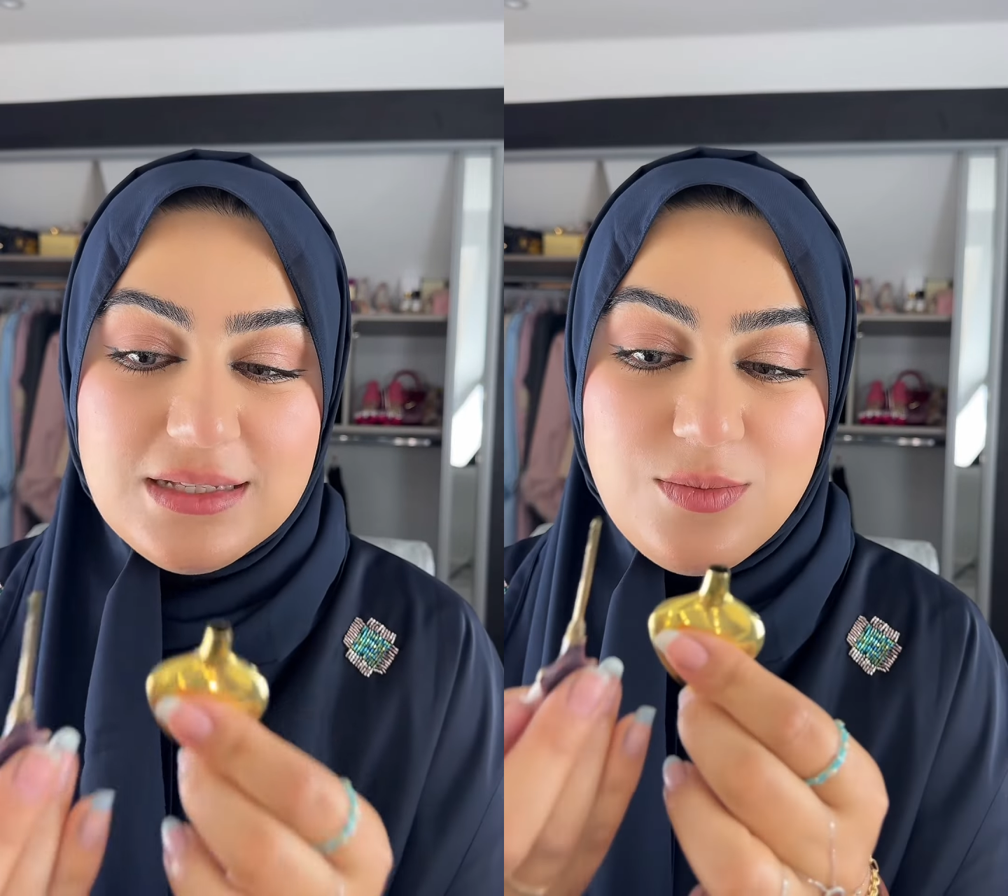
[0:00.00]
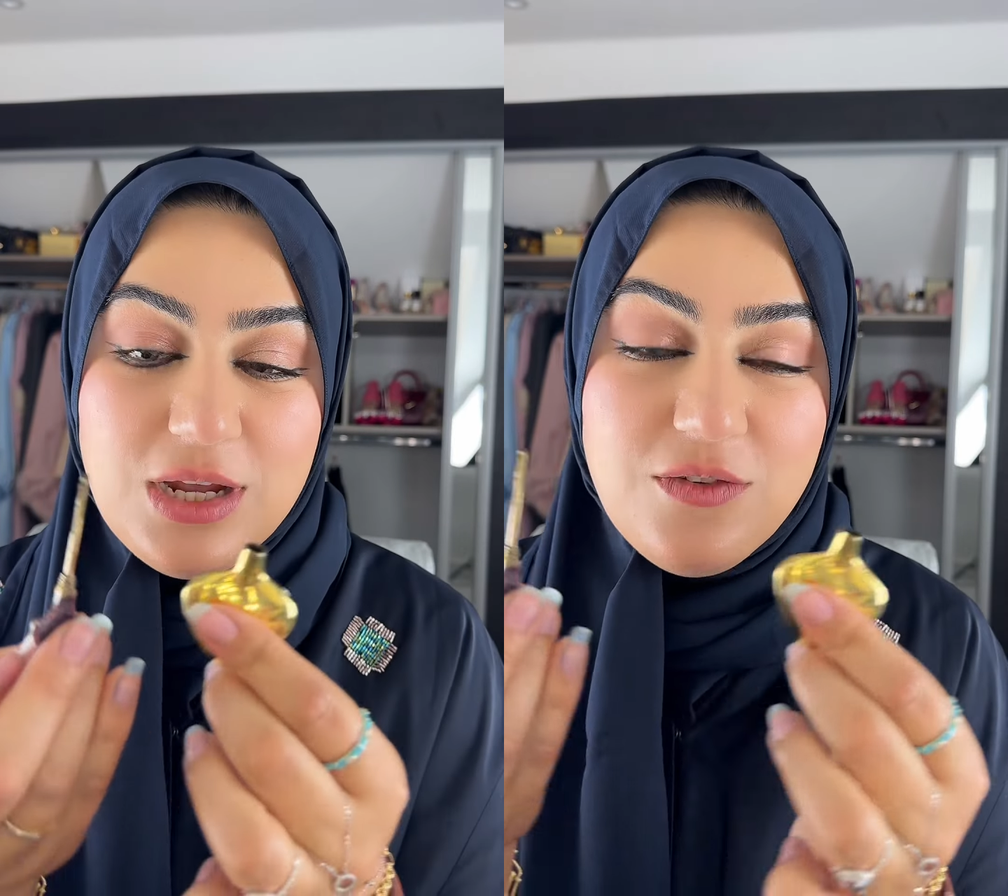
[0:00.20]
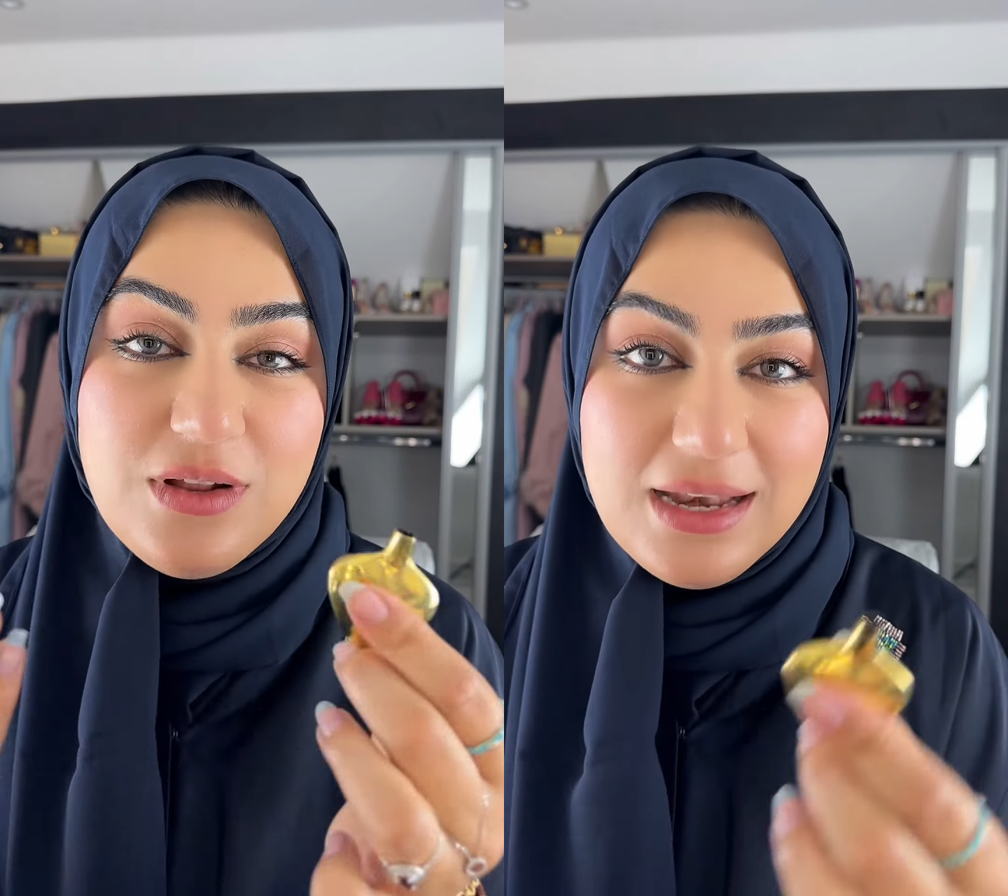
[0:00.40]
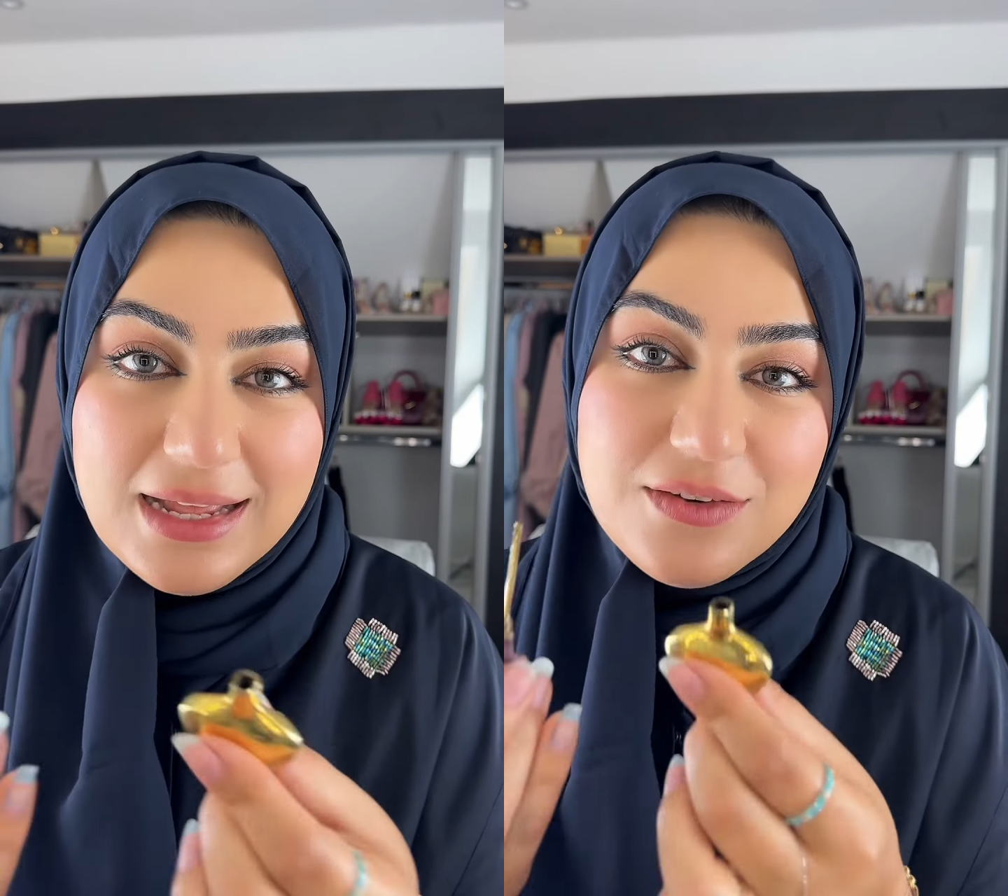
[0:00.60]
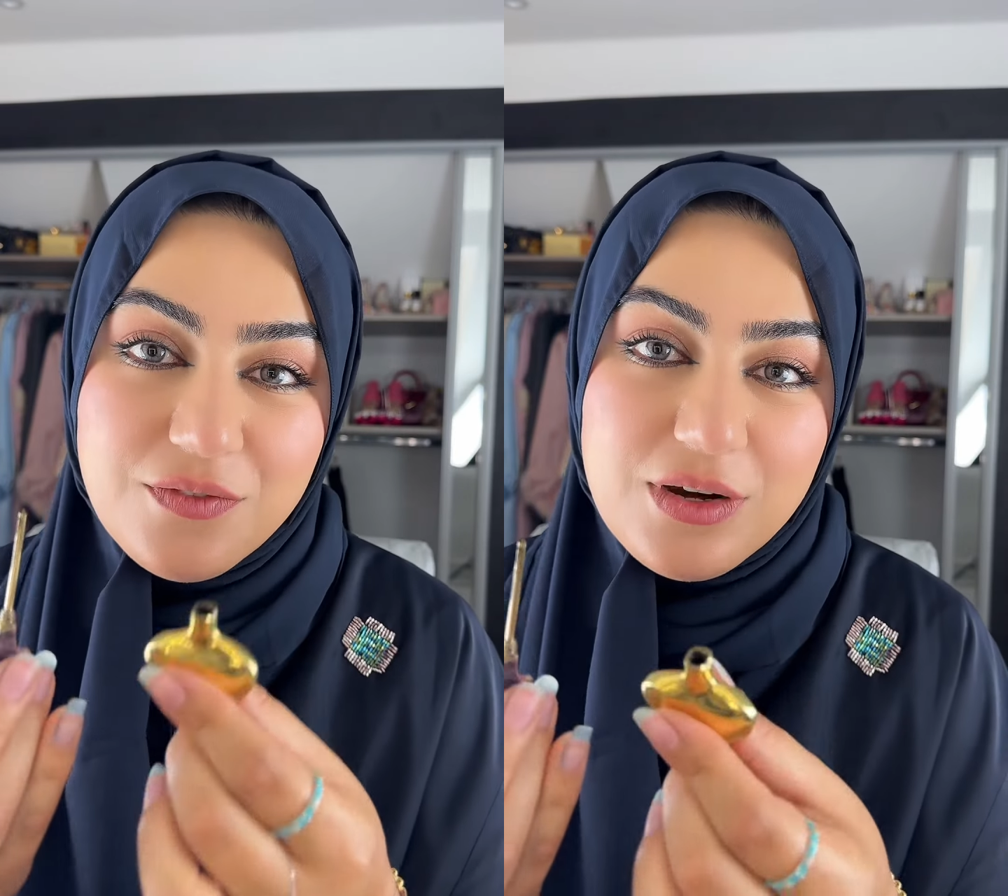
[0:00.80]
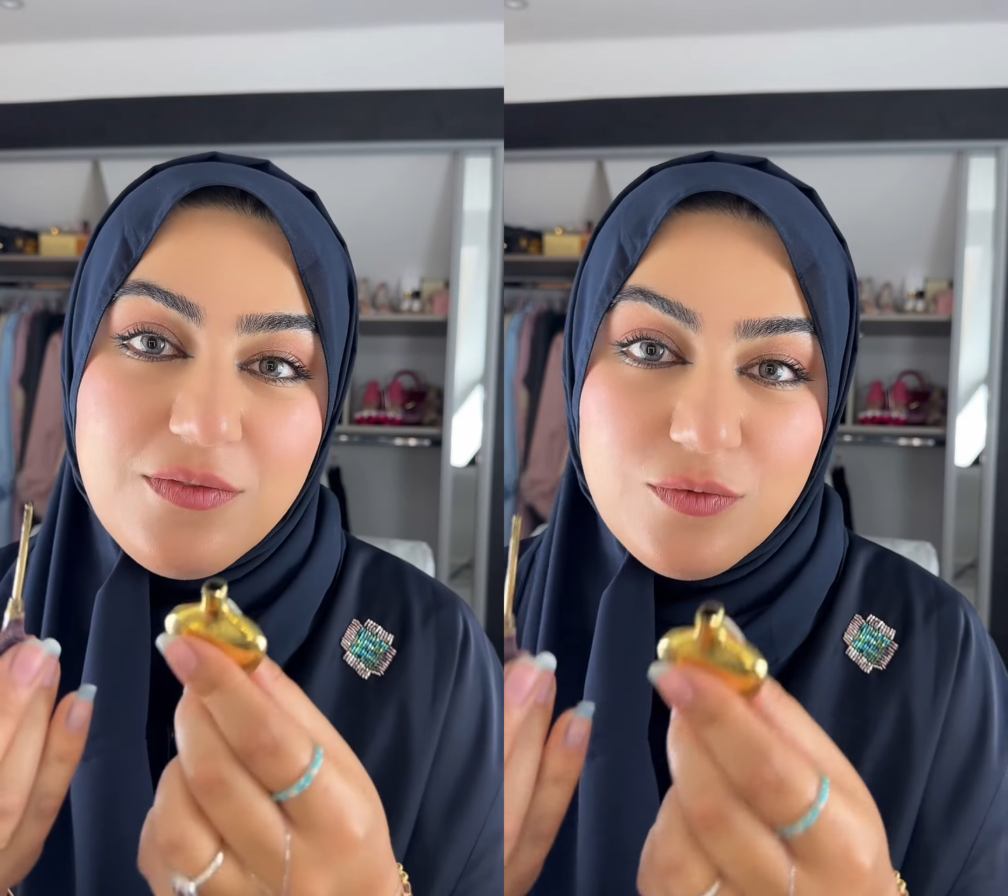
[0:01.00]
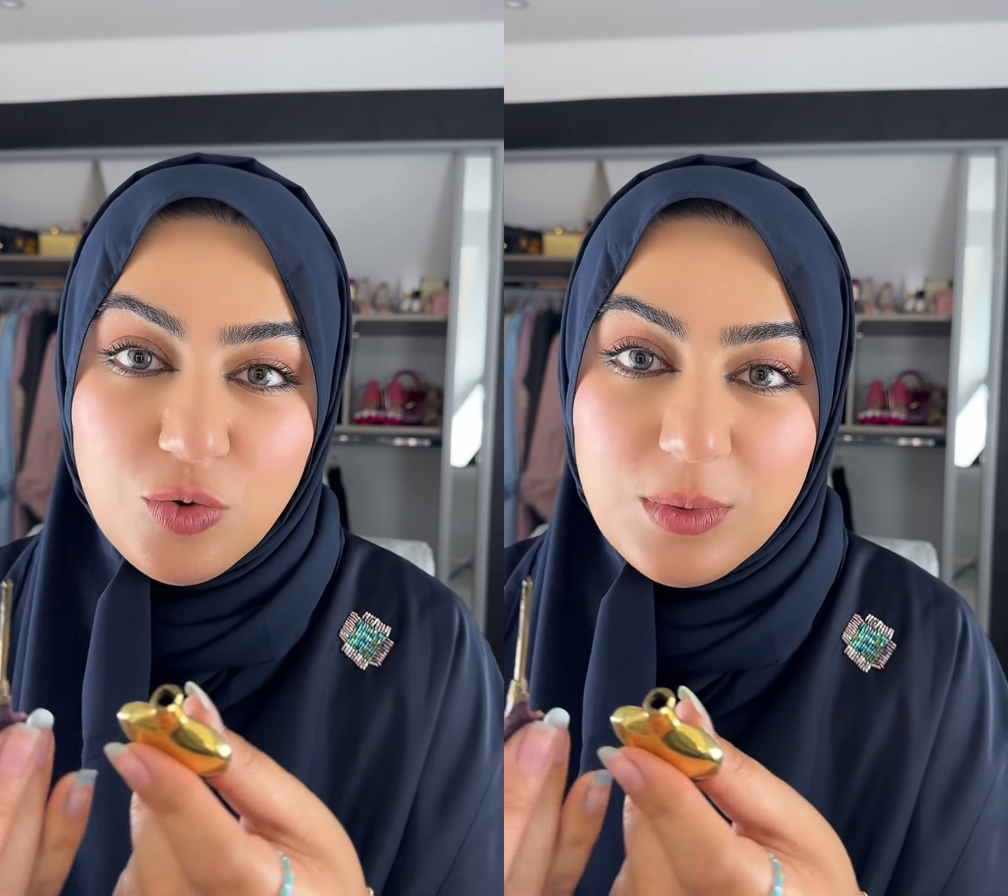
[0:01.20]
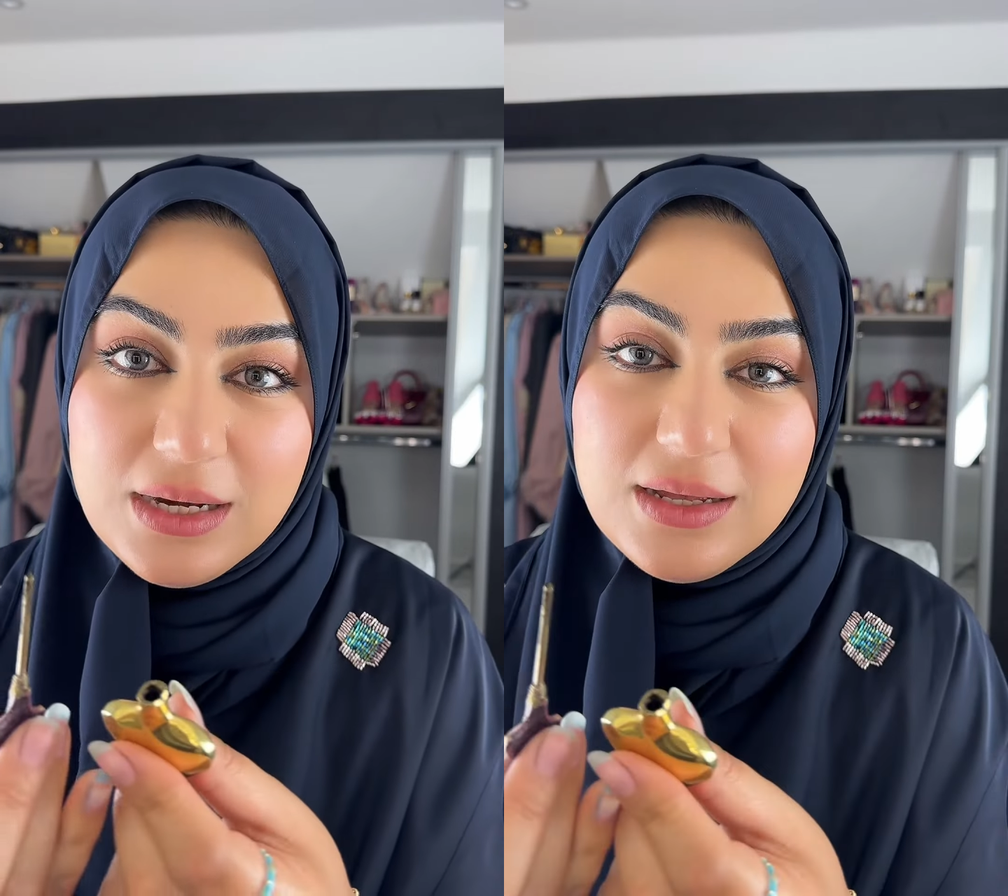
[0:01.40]
It's made of a lead-free
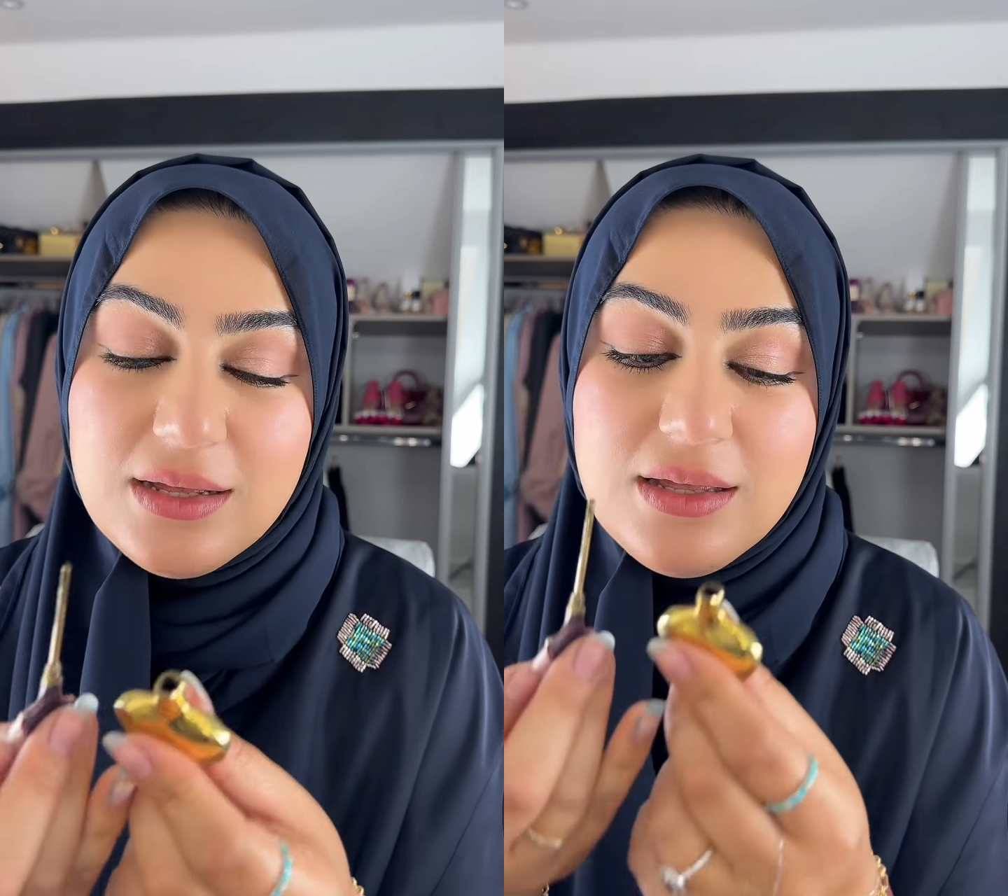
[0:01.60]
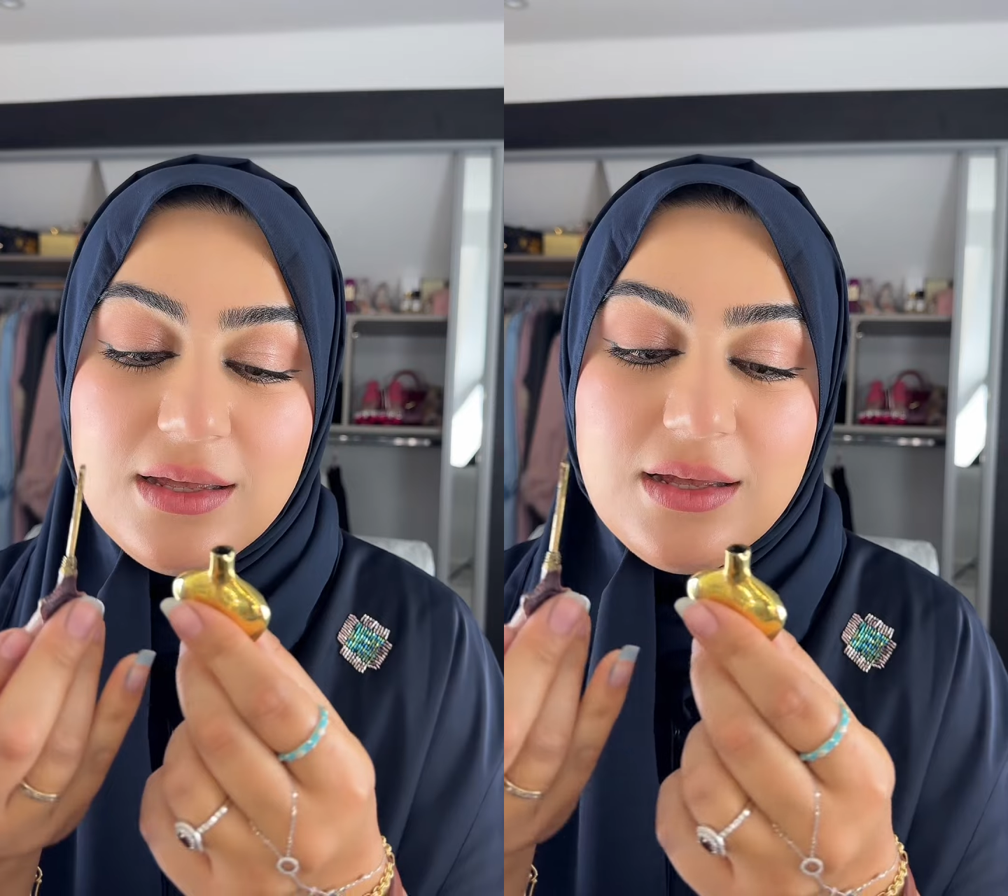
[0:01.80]
formula